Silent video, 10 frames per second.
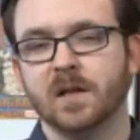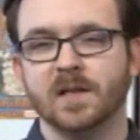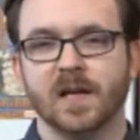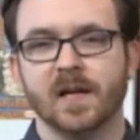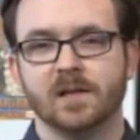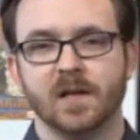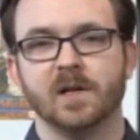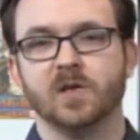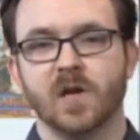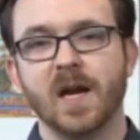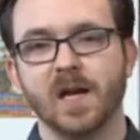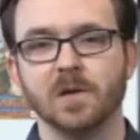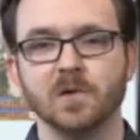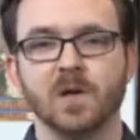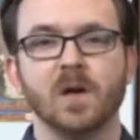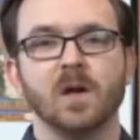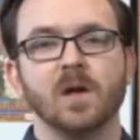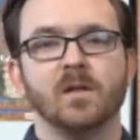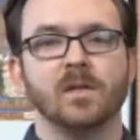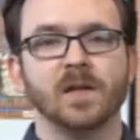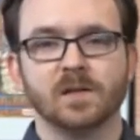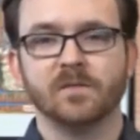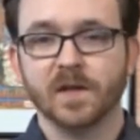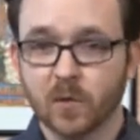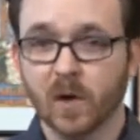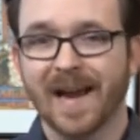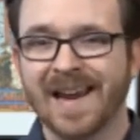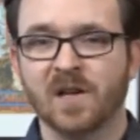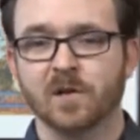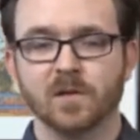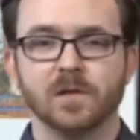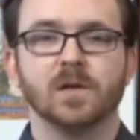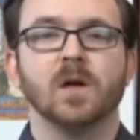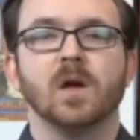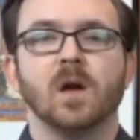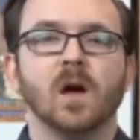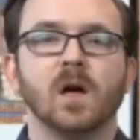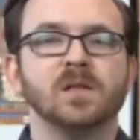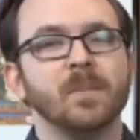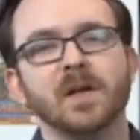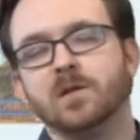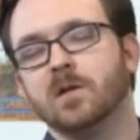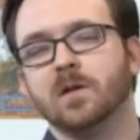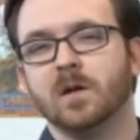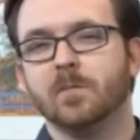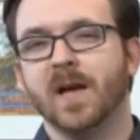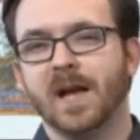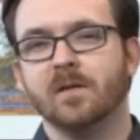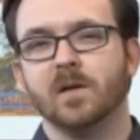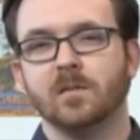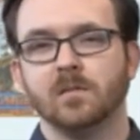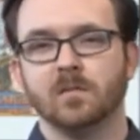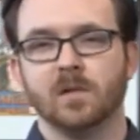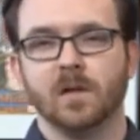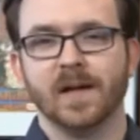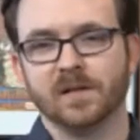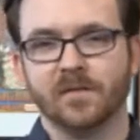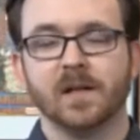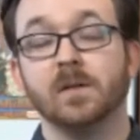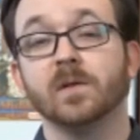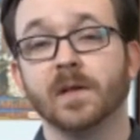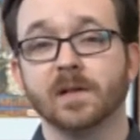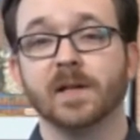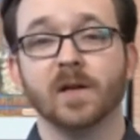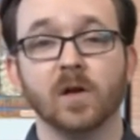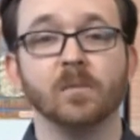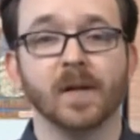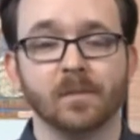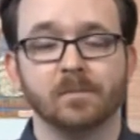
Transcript: test and change these visual anchors to make sure that they're behaving as effectively as they could be.